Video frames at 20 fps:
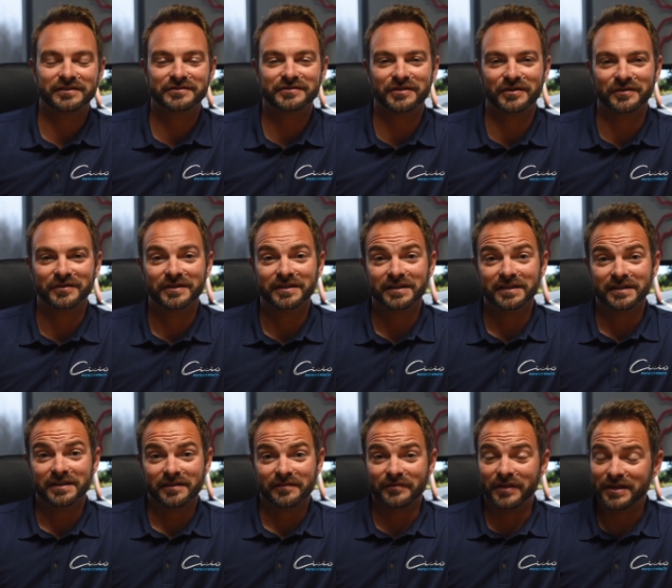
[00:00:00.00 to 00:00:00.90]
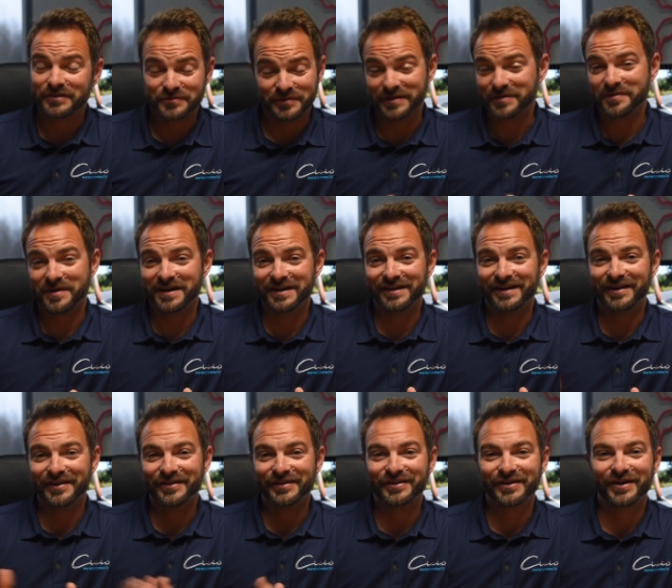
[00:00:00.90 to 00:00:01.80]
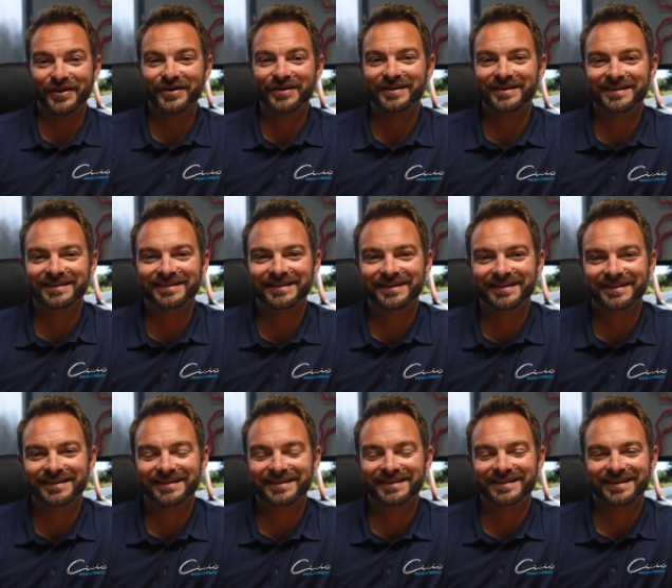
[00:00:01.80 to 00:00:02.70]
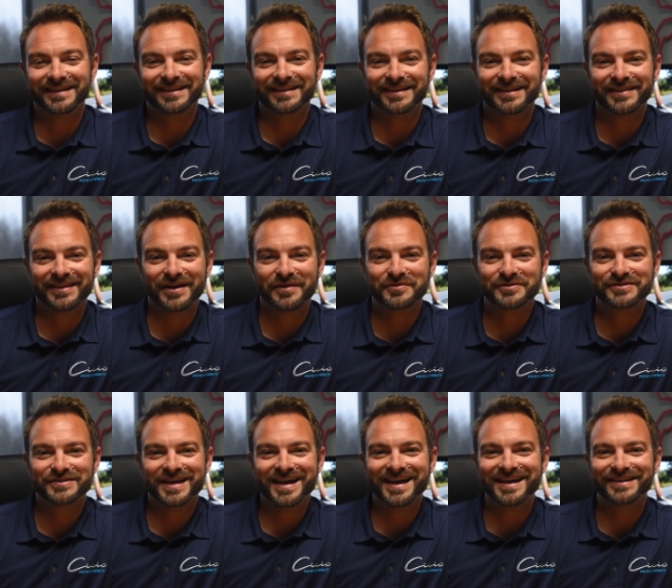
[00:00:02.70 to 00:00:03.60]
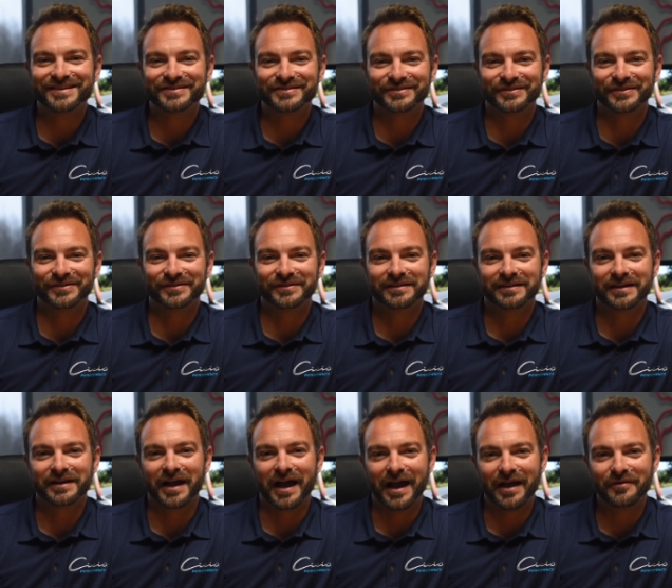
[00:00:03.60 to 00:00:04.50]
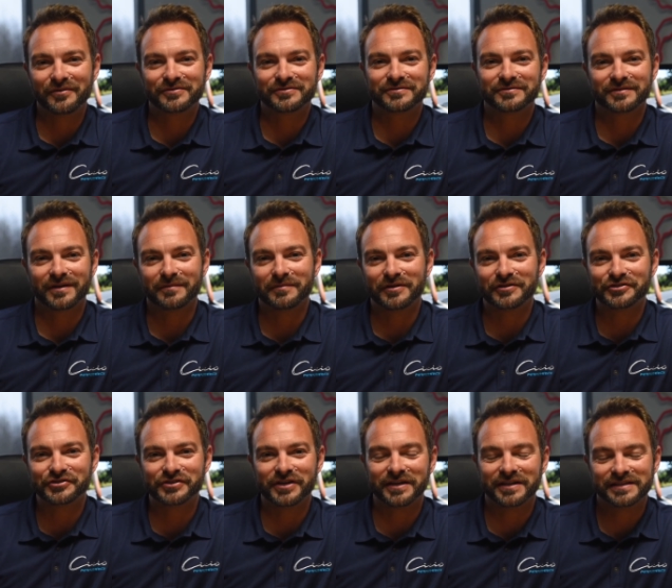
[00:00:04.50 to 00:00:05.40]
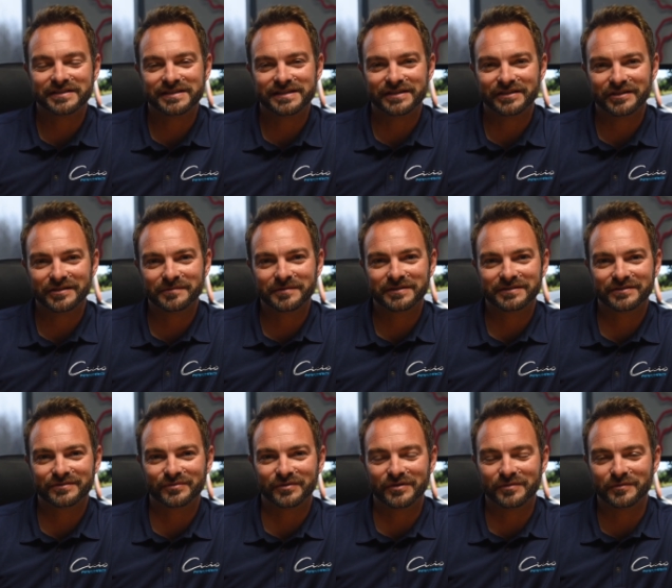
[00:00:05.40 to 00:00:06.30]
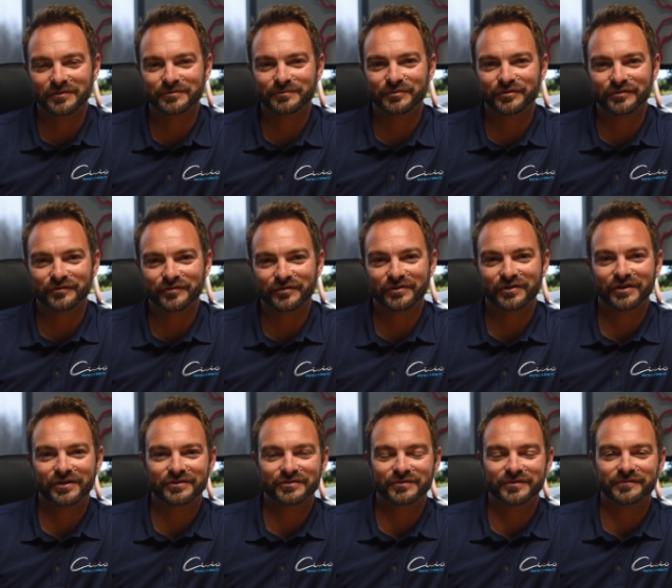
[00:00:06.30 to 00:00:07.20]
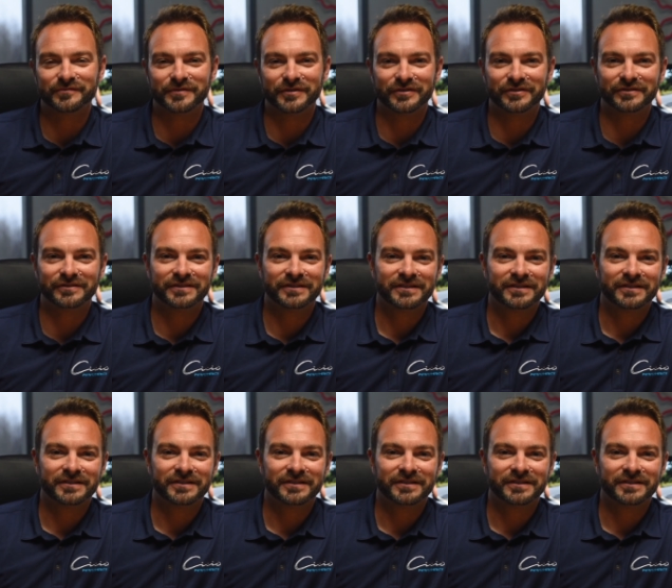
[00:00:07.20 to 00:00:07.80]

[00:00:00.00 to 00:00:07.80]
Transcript: So that's what he wanted out of the car, and that was that. So I was about shed a tear, because it's one of the most beautiful cars we've built